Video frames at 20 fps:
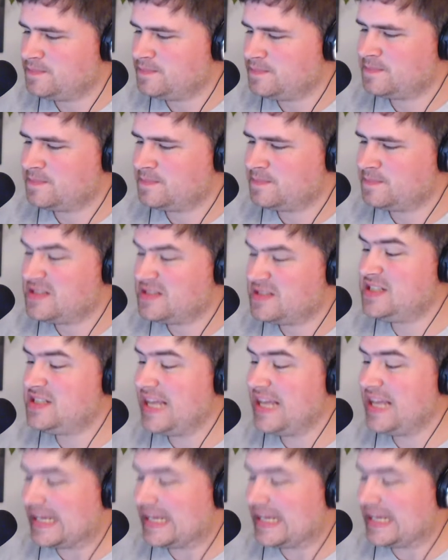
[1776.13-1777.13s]

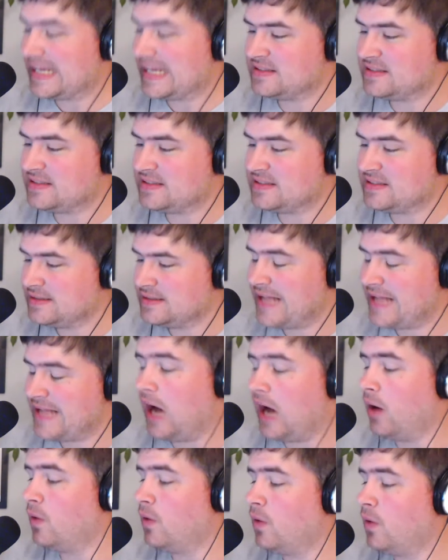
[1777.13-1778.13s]
6.
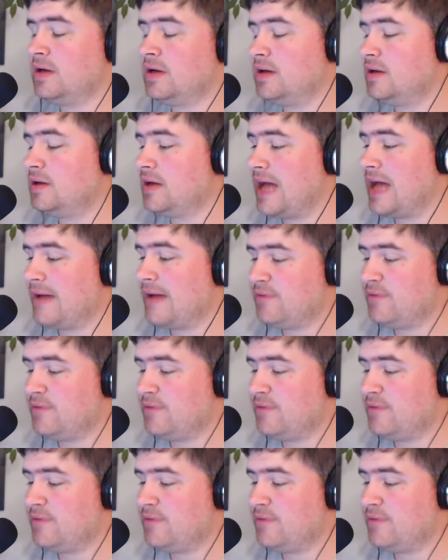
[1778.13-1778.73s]
Now, have